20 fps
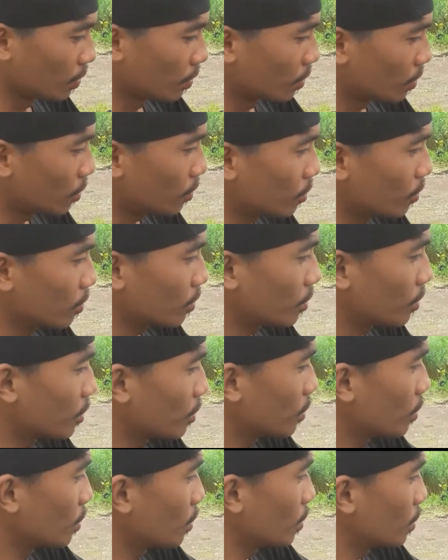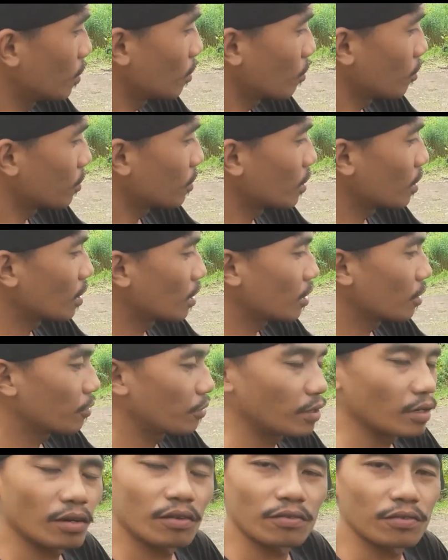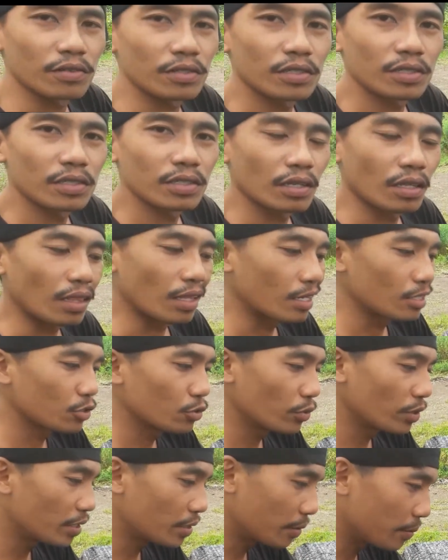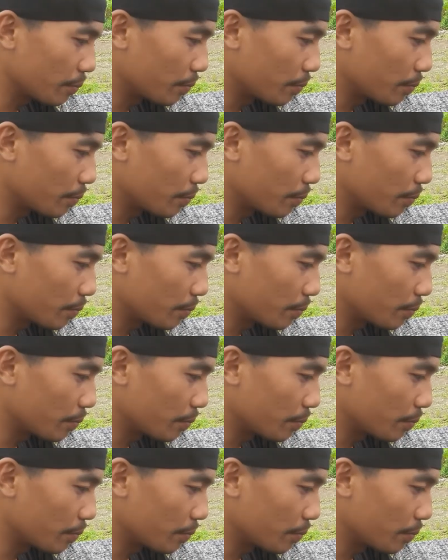So this is the Rosella that we harvest last week.